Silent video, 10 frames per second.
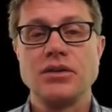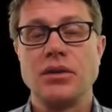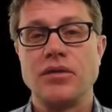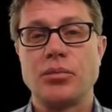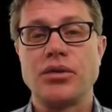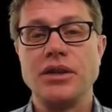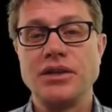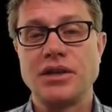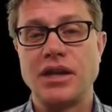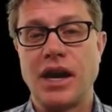So we have a
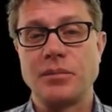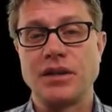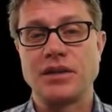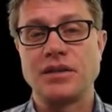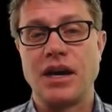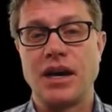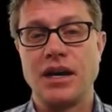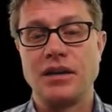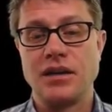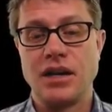presynaptic
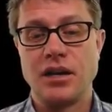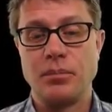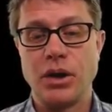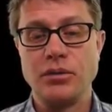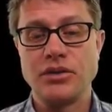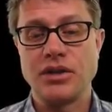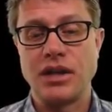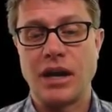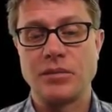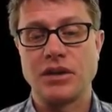side and a
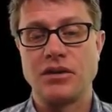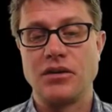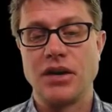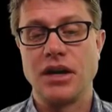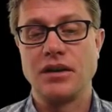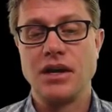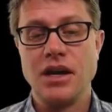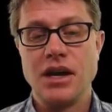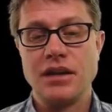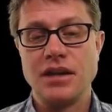postsynaptic neuron.
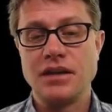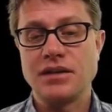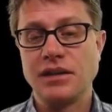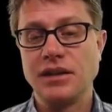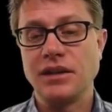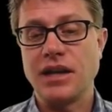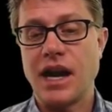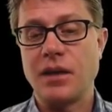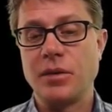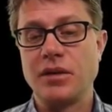And then this little
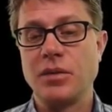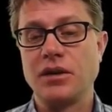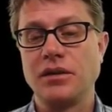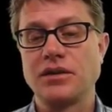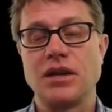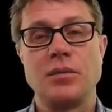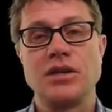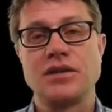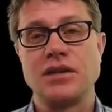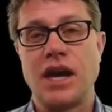gap in the middle is going to
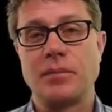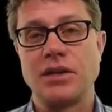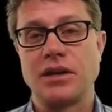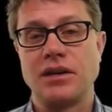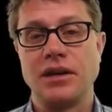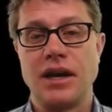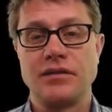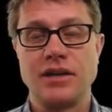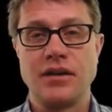be synaptic cleft.